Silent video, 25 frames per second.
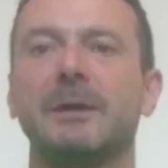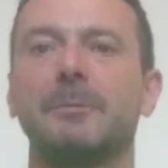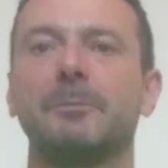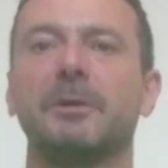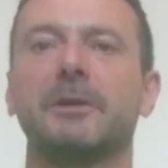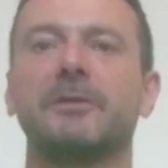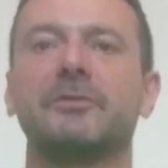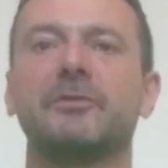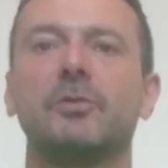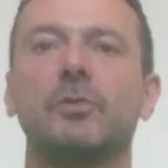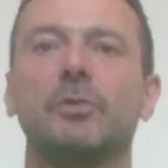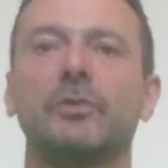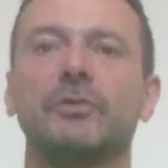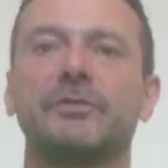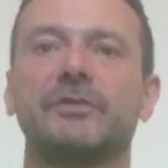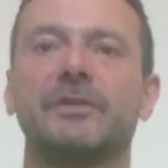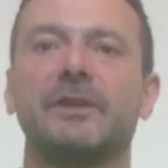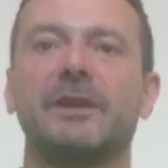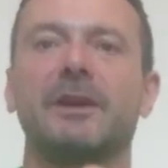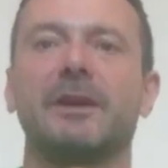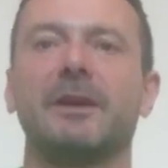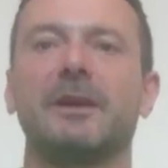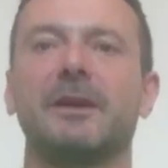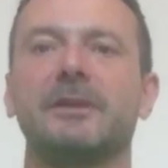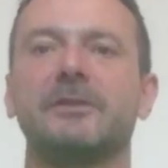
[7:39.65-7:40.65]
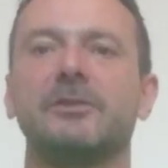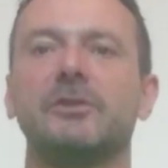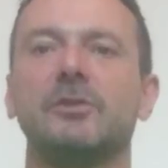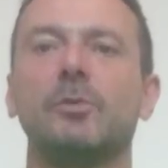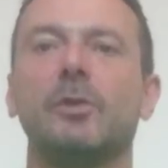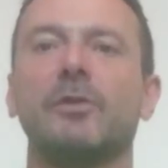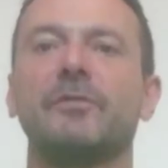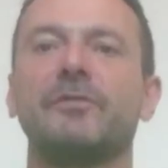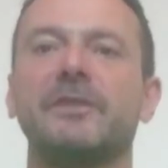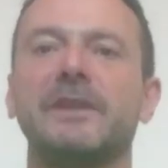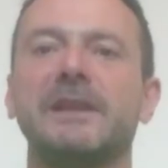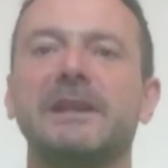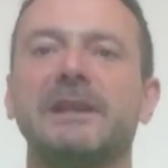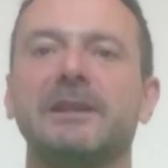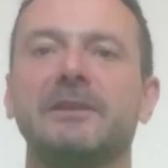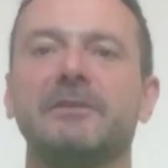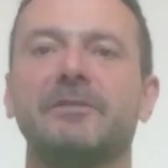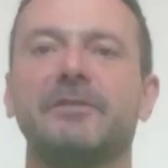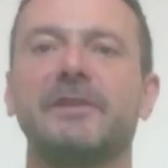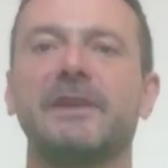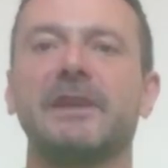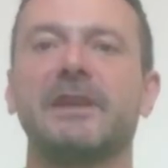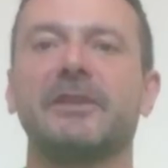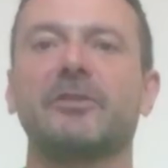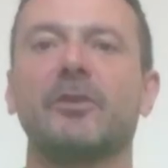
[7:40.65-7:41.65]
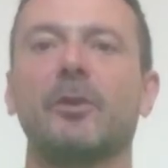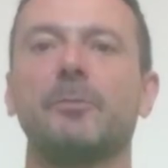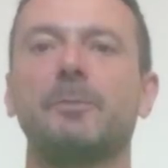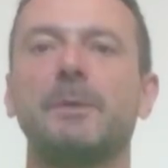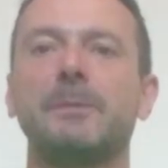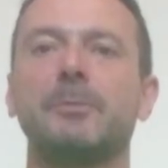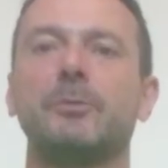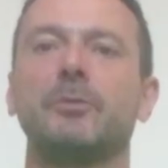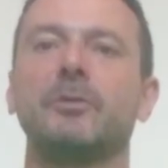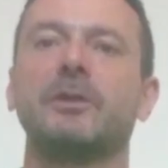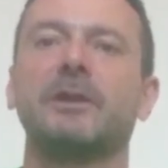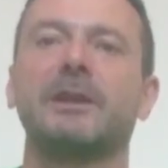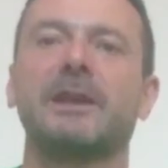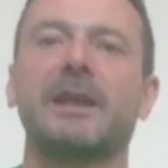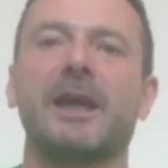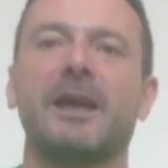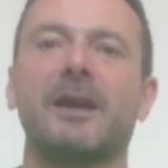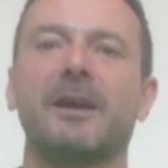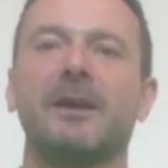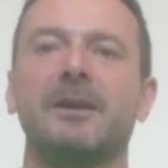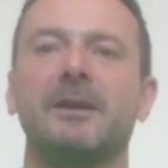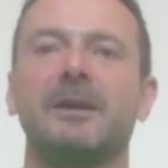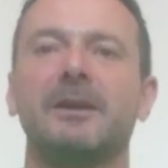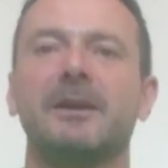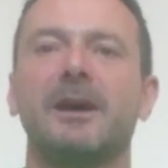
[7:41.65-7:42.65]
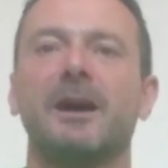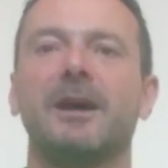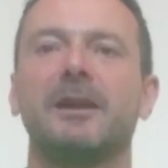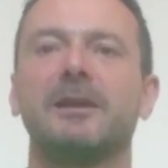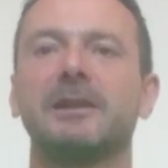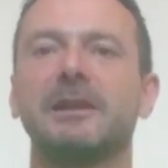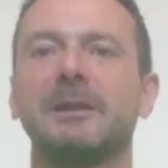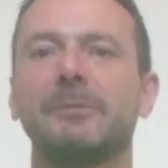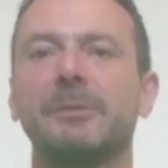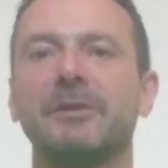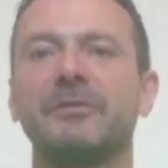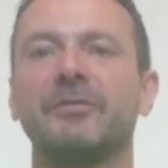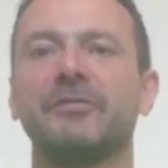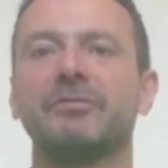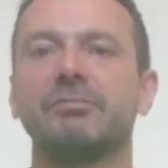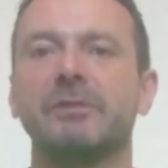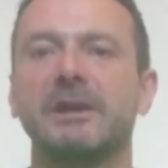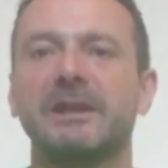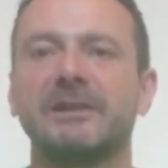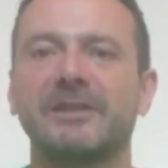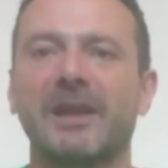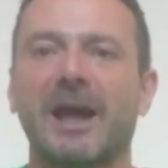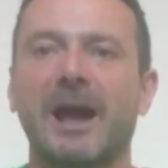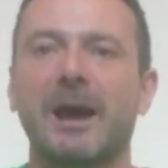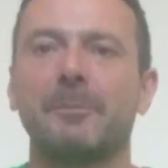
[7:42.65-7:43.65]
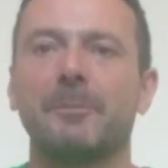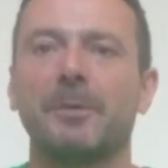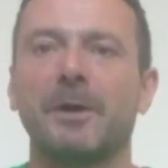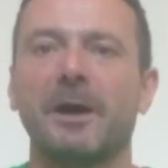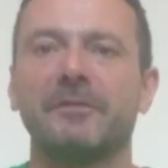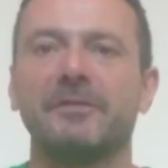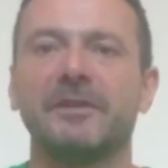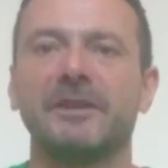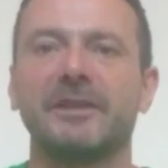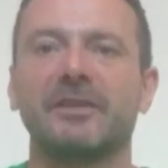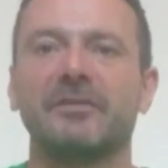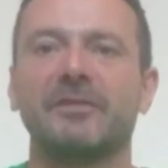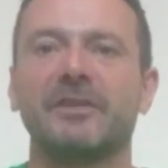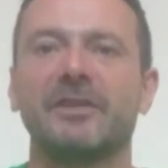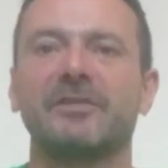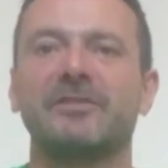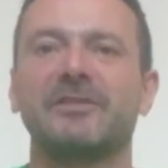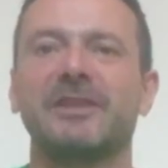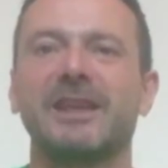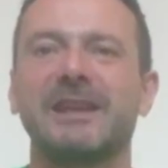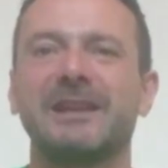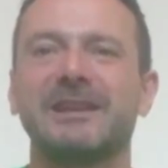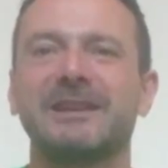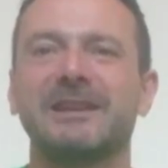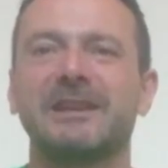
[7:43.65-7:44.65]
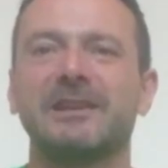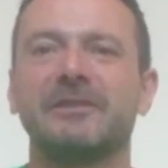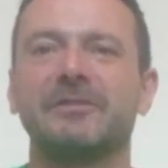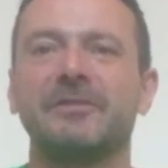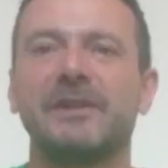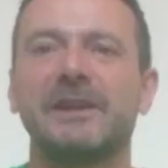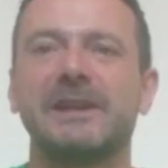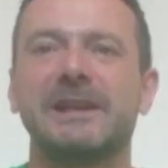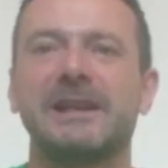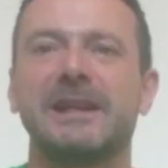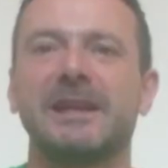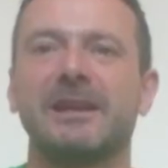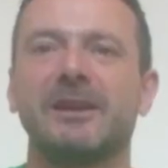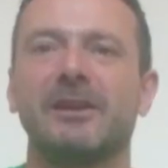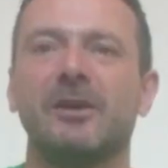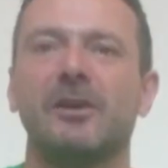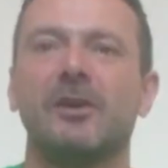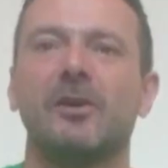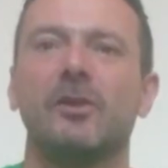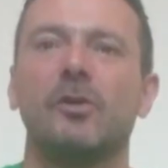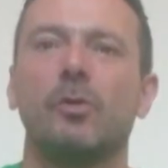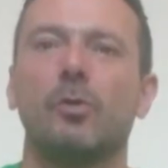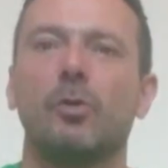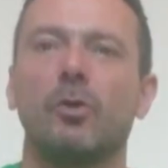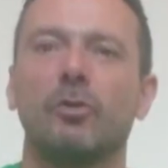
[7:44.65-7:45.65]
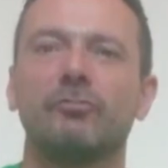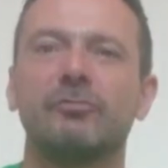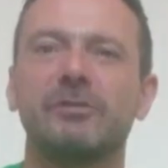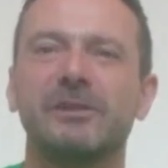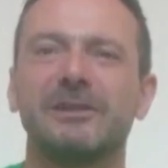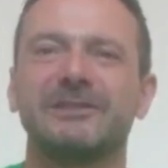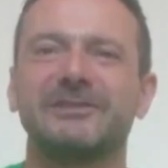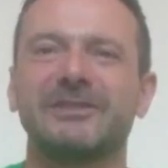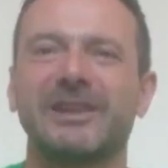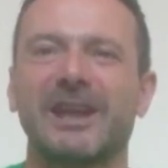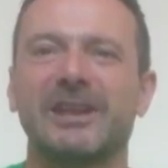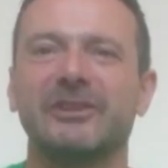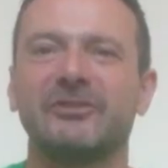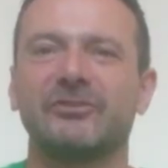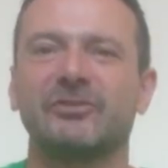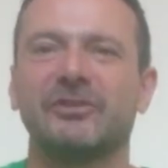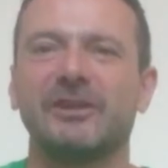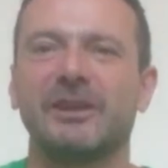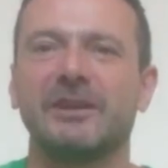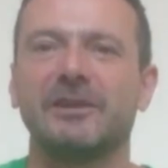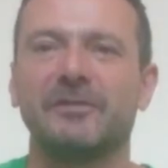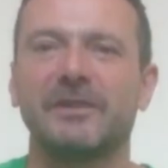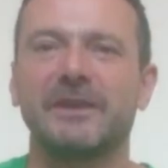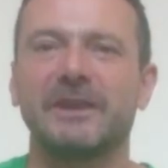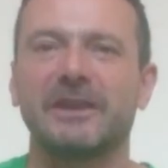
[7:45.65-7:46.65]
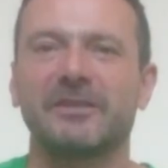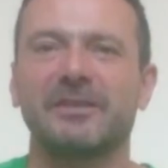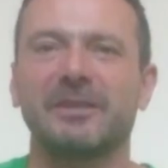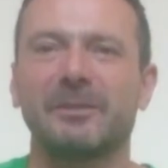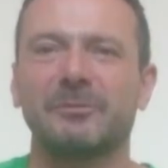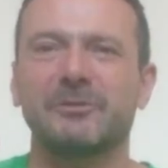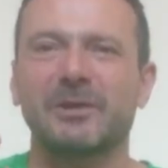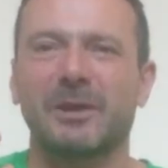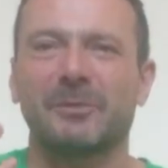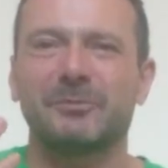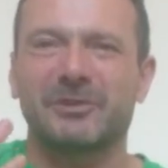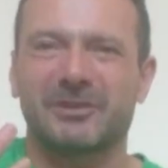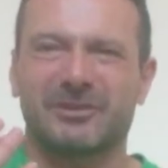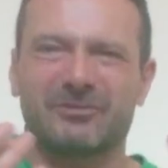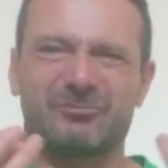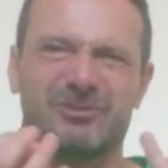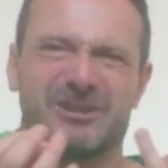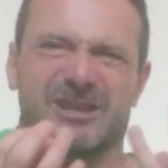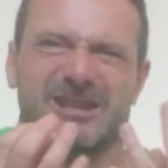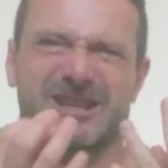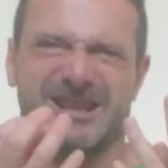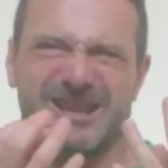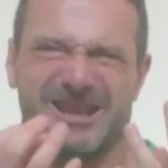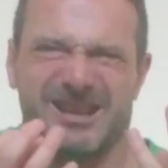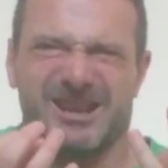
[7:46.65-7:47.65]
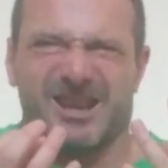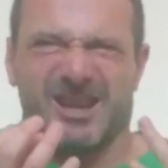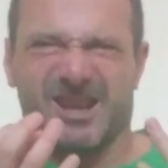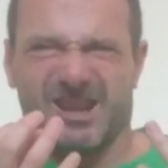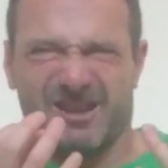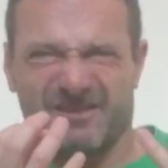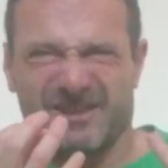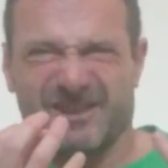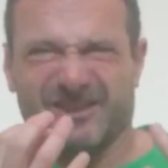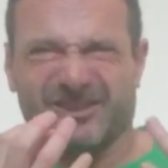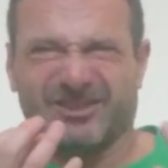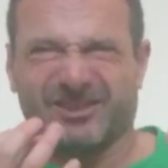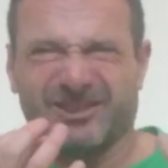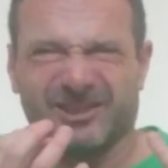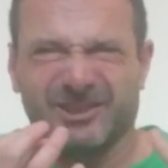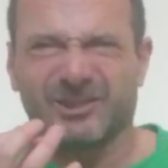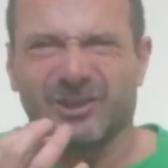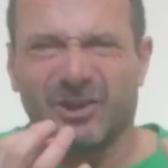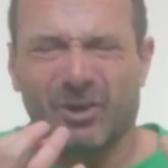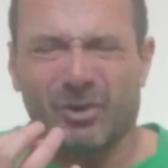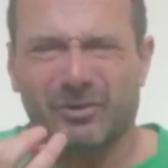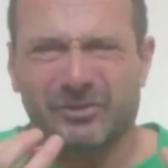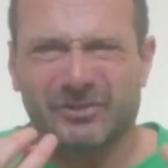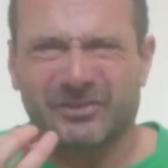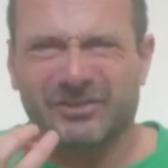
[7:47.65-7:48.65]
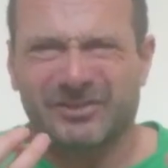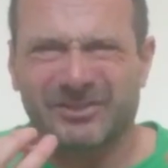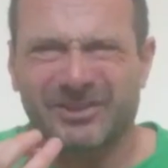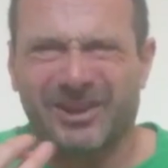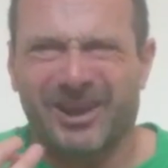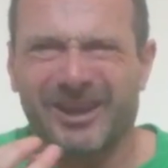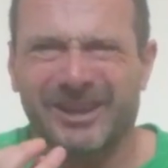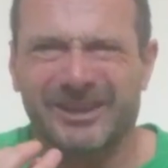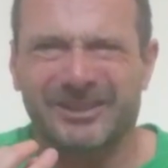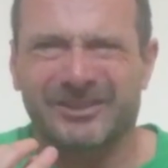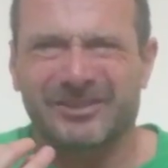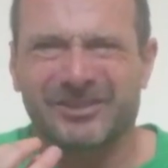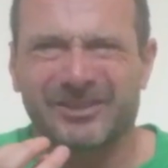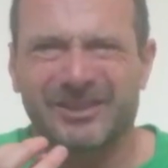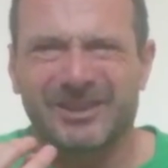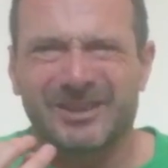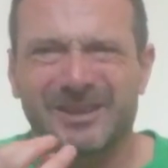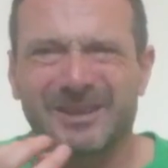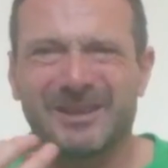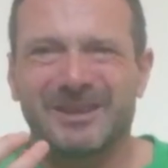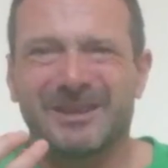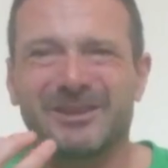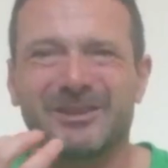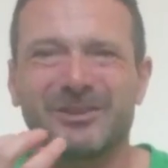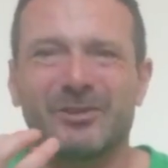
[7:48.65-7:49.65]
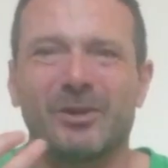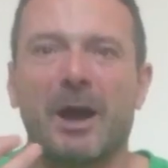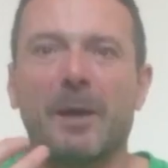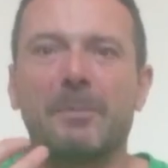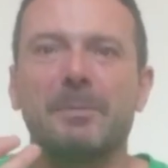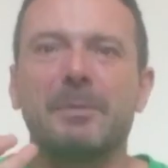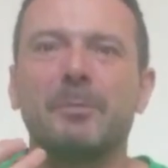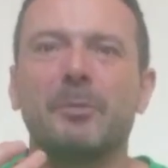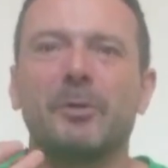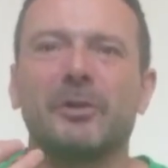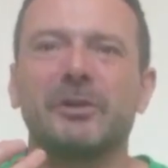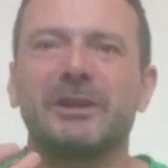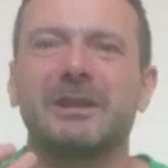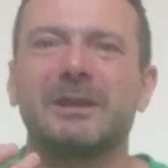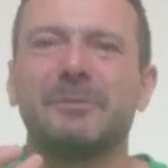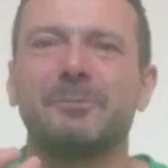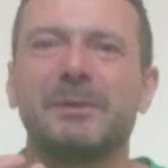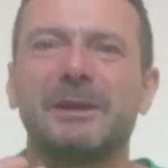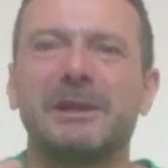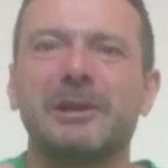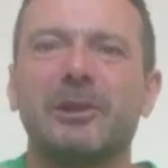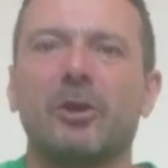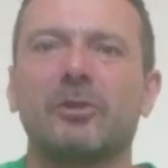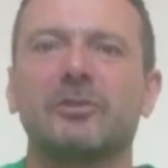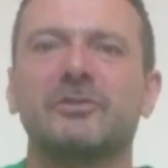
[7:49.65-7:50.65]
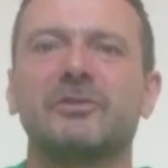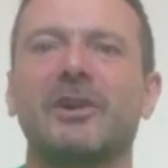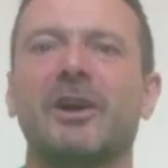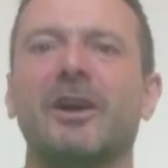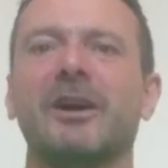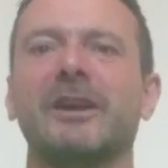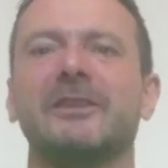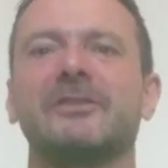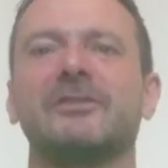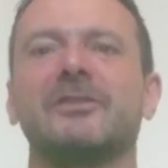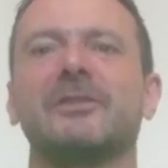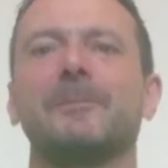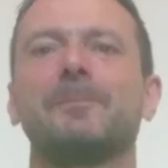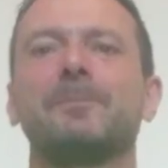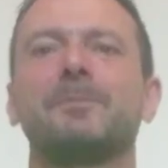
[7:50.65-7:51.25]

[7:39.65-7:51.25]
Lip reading: But of course, you are feeling fear, so people can get a little bit freaked out by this tingling feeling or a real tension in the fingers. Sometimes it's locked tight. Your upper body can be locked tight.